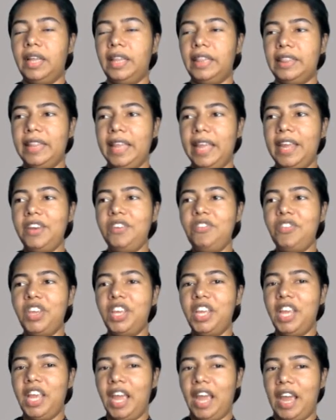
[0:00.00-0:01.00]
Then
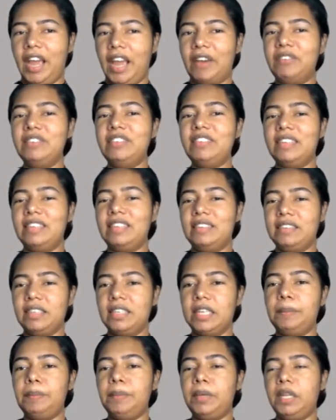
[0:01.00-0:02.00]
we have
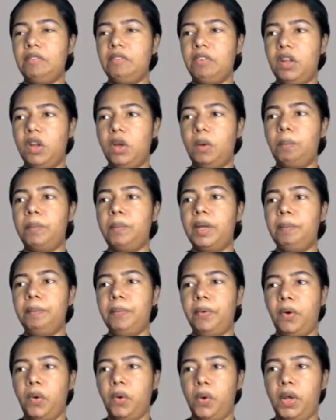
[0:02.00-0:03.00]
system development
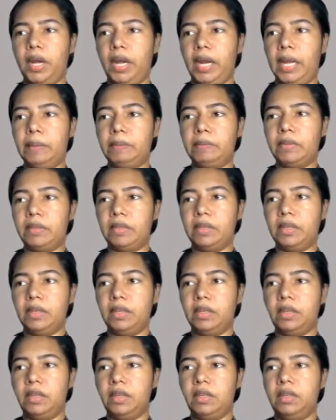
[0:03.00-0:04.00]
programs,
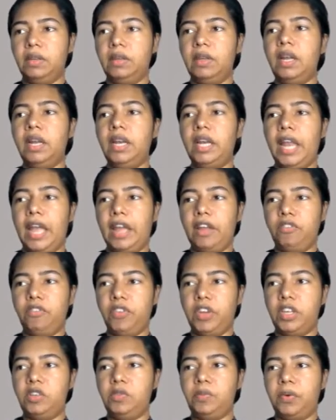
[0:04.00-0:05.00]

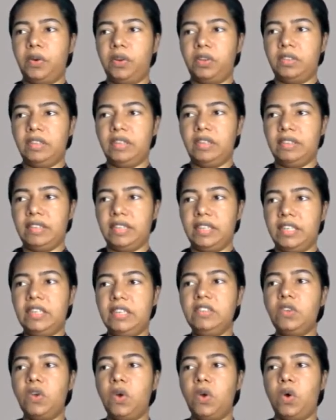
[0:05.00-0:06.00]
language
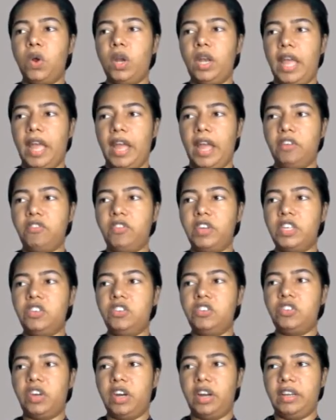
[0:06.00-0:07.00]
processors or
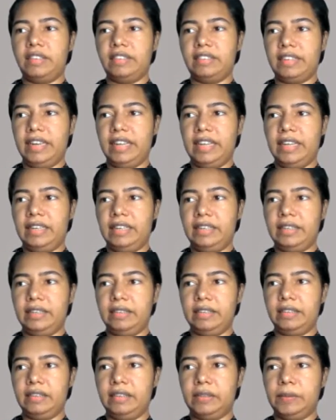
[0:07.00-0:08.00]
language
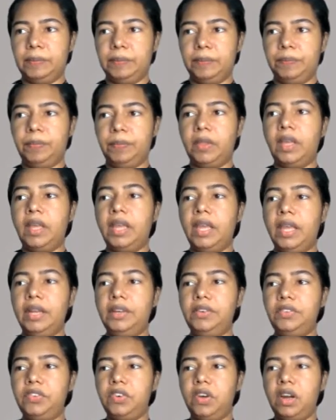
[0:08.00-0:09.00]
translators.
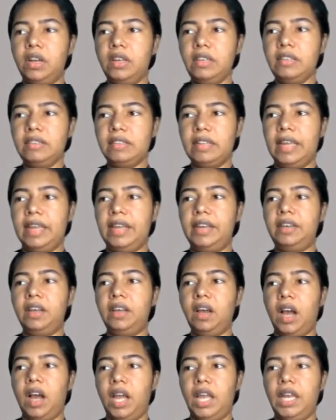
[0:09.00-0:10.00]
It translates
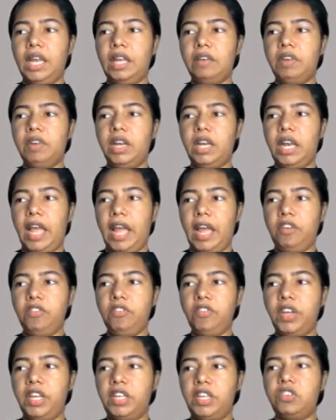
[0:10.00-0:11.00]
high-level
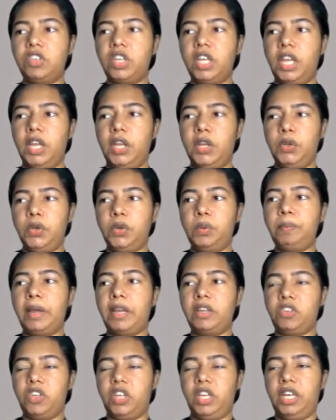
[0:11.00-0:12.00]
language into
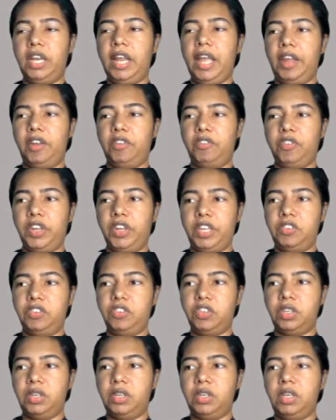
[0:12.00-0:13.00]
machine
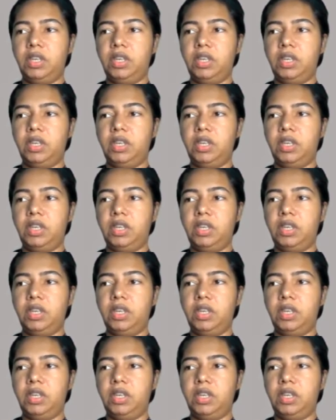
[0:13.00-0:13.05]
language.